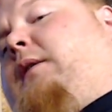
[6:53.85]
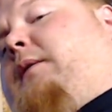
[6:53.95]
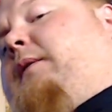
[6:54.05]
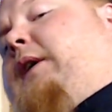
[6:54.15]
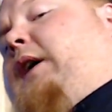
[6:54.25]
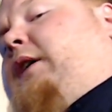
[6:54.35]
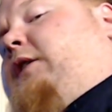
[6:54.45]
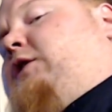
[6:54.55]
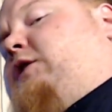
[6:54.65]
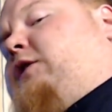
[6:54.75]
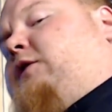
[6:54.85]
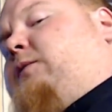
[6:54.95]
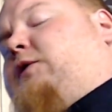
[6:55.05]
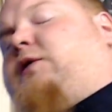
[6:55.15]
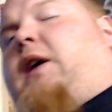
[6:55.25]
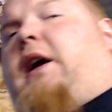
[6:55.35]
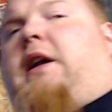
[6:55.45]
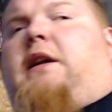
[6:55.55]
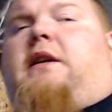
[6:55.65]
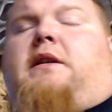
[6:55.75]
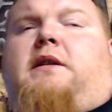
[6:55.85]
that just because we're trying it,